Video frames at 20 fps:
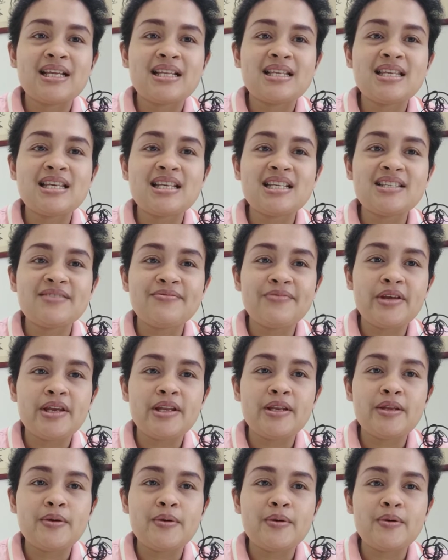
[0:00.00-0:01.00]
this
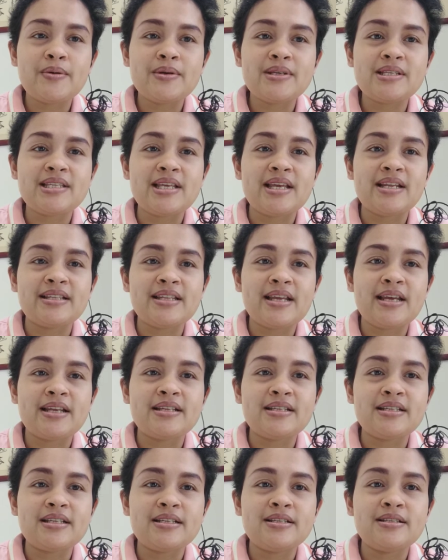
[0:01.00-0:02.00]
video is
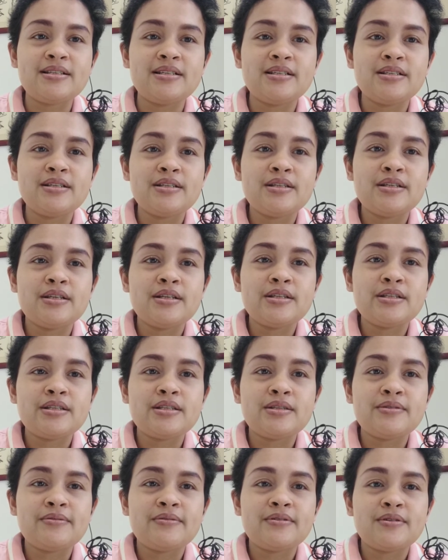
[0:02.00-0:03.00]
intended
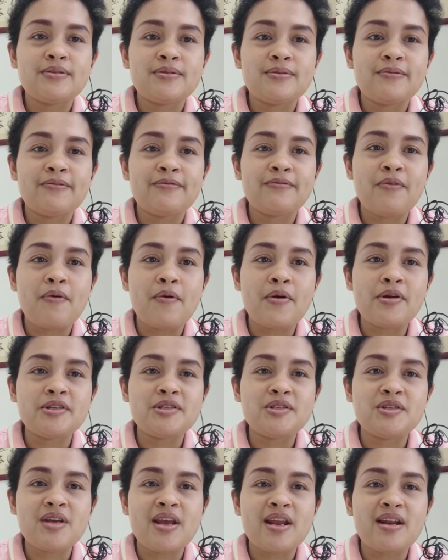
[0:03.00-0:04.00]
for
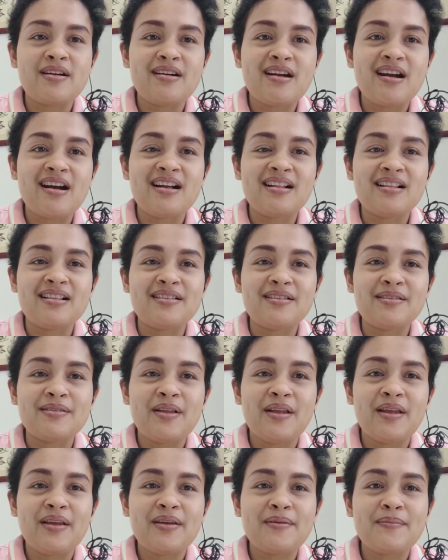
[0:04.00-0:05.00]
general
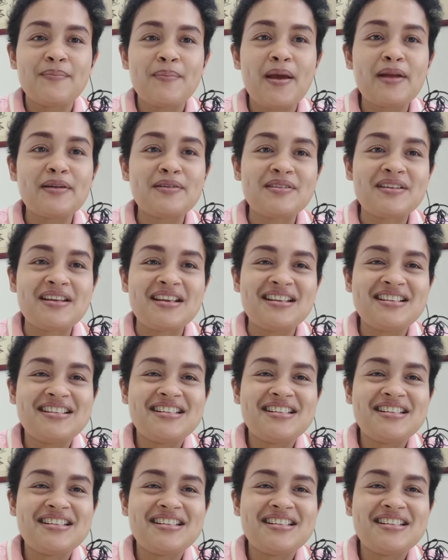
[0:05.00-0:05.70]
patronage